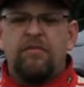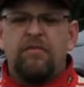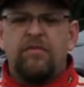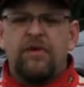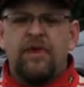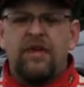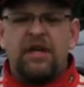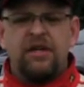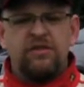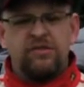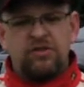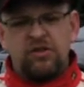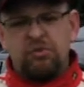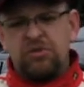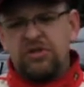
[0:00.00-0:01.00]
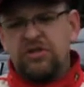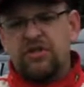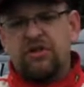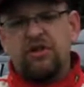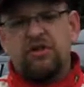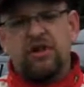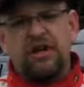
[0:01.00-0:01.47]
The insert
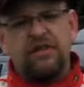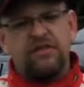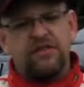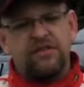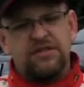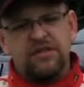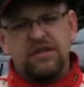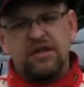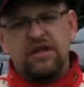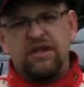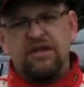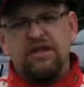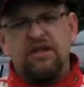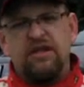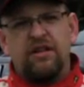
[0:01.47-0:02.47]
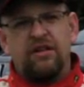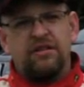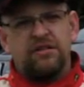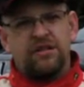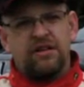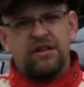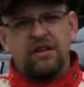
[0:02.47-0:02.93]
material on the seat,
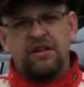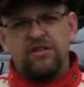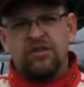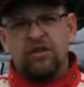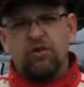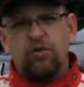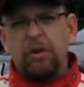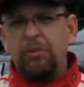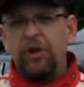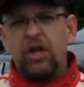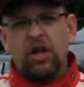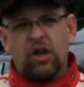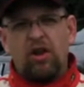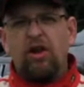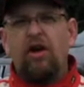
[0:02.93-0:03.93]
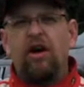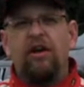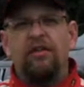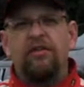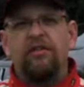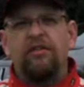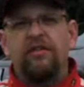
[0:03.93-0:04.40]
it's a grippy
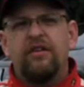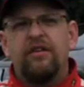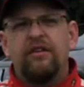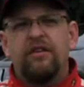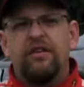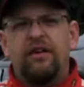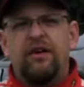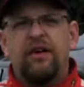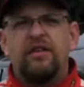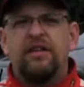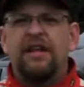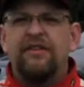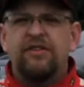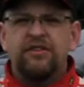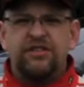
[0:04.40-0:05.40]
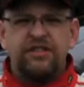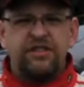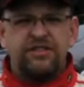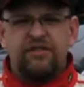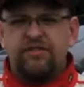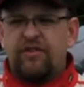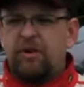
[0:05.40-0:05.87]
cloth. Leather
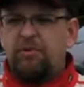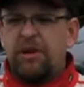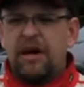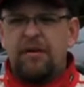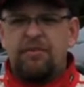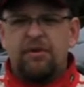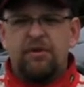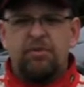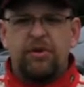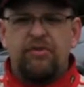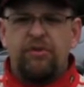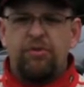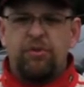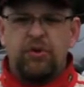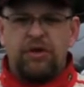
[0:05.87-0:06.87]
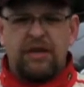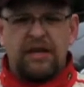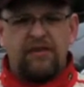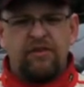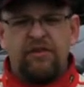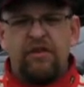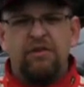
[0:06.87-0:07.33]
seats are very popular, but if you put
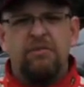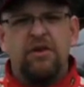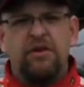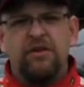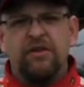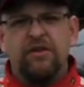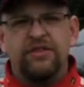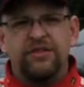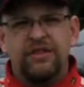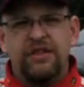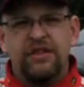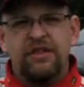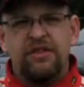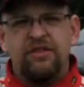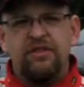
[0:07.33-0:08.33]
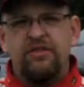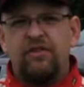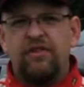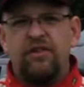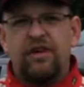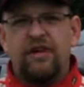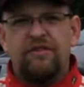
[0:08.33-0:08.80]
leather in the middle of the seat, you're
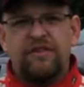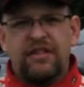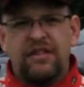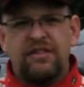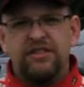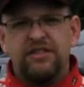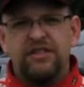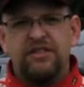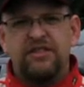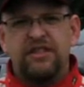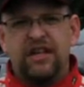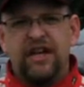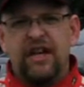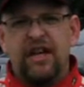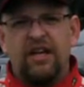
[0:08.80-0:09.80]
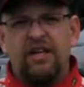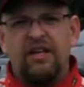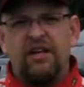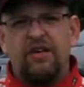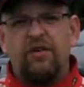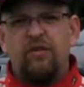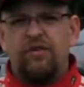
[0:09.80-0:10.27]
going to have a tendency to slide.
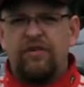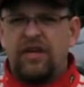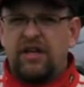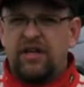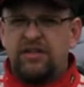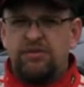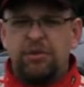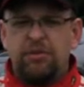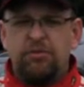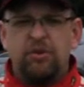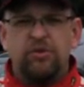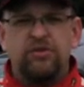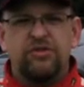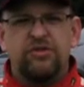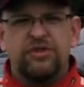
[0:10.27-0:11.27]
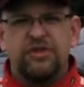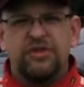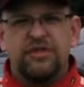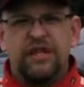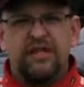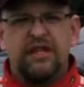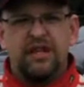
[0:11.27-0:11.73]
We've got nice big bolsters on the
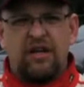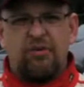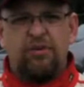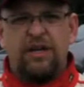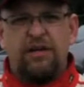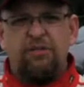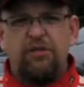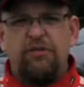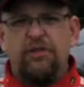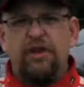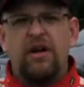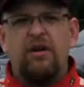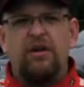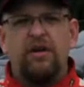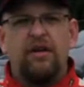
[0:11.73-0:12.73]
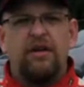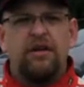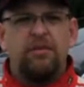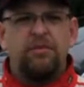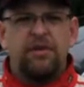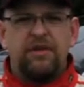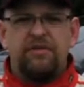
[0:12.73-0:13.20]
side that help keep you there,
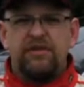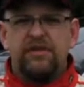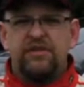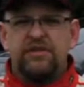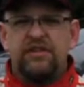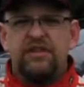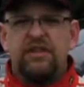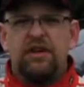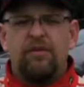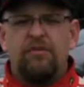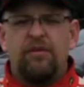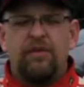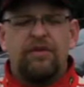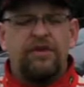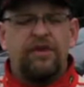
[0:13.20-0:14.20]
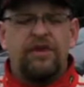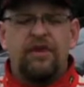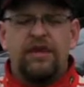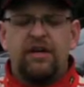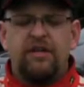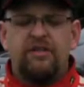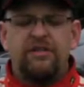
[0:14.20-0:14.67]
but even the seat
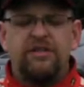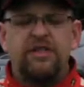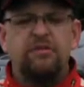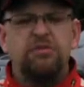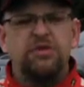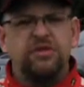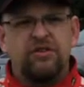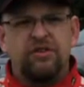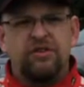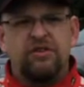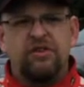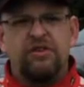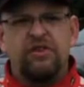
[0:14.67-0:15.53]
the seat material